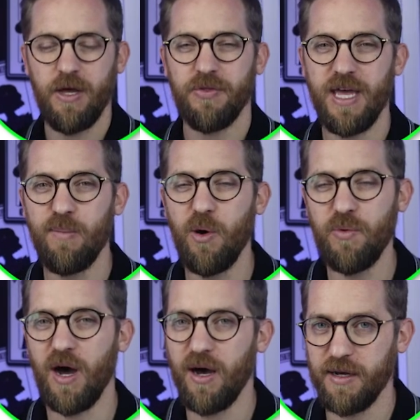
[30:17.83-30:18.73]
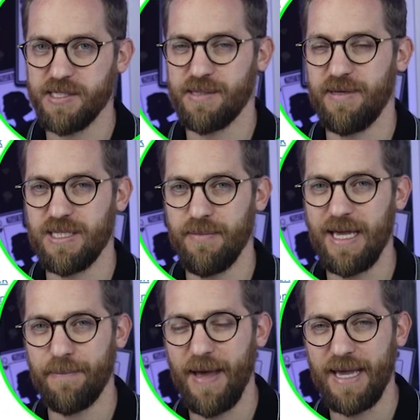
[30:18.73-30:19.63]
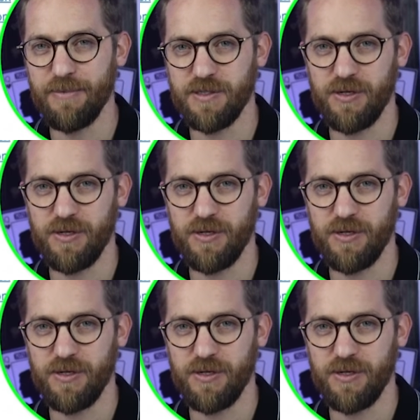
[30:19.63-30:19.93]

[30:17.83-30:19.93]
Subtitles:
they won't ask me to make payments